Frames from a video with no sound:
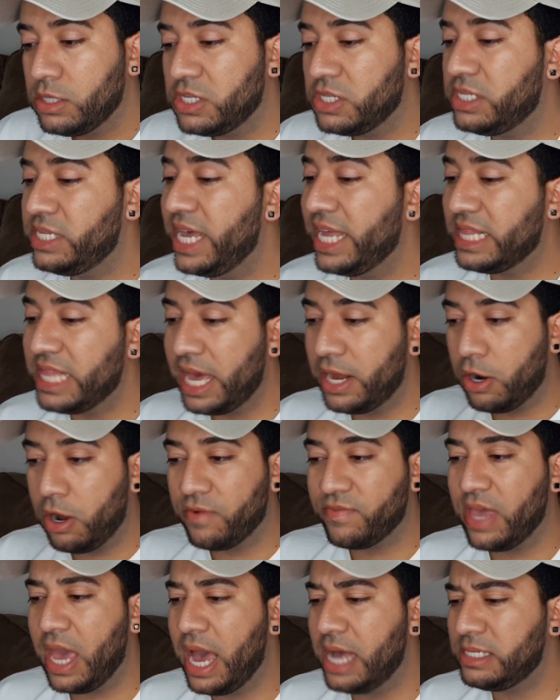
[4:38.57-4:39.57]
Just take that
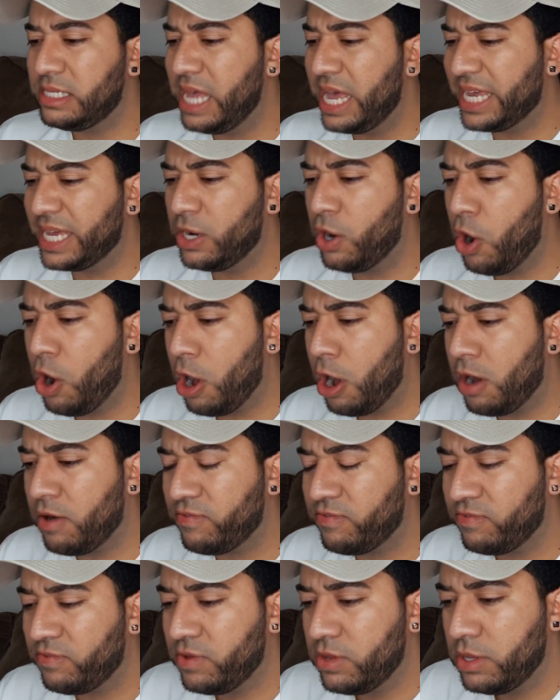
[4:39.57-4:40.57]
off. Yes, take it
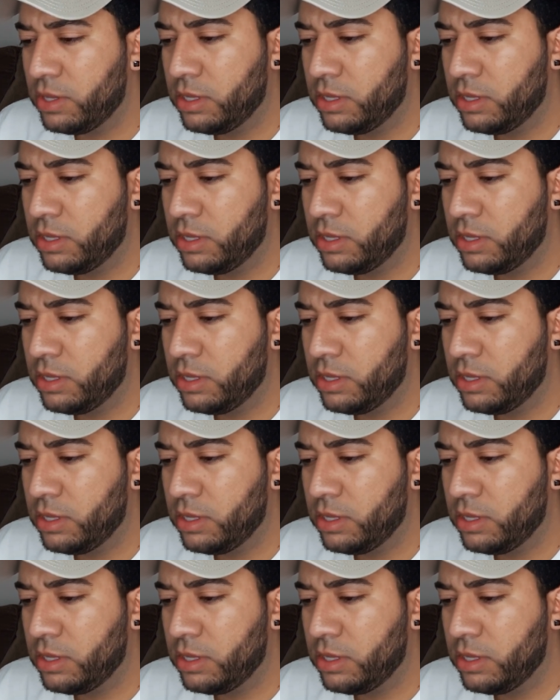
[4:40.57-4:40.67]
off.